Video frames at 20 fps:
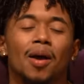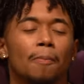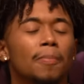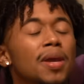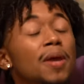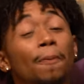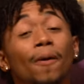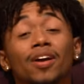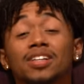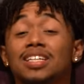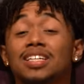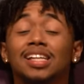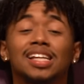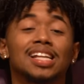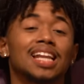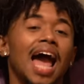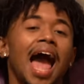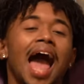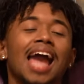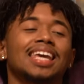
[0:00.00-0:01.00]
me personally,
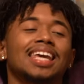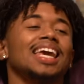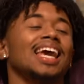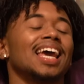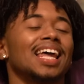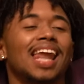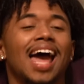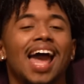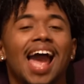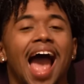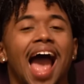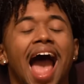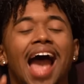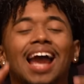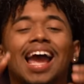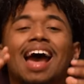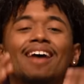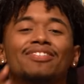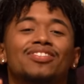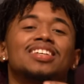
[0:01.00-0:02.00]
like I can't like I
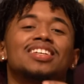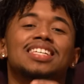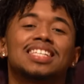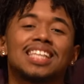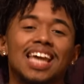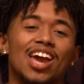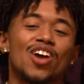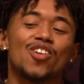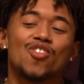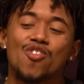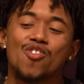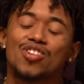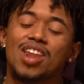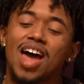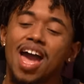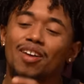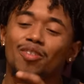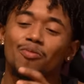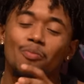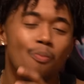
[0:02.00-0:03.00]
have to stand on
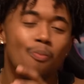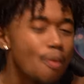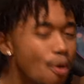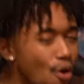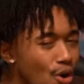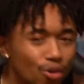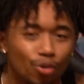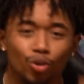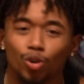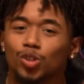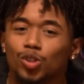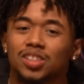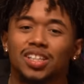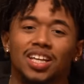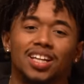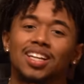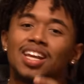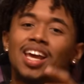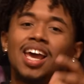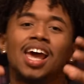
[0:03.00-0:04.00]
like morals
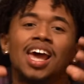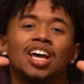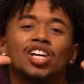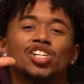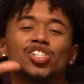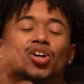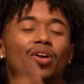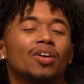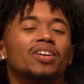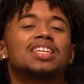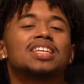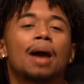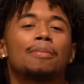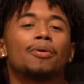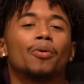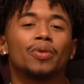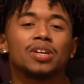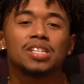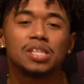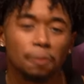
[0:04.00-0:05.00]
and certain type
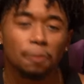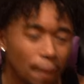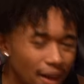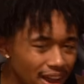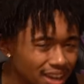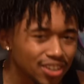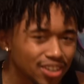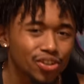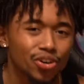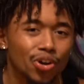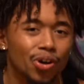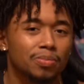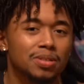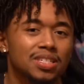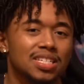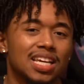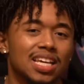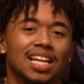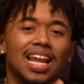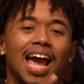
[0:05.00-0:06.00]
of respect, you know what I'm
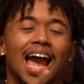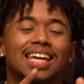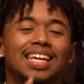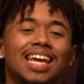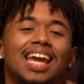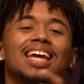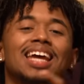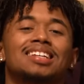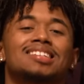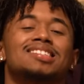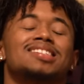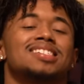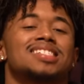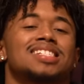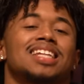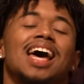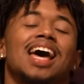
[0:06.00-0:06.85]
saying? Like I can't just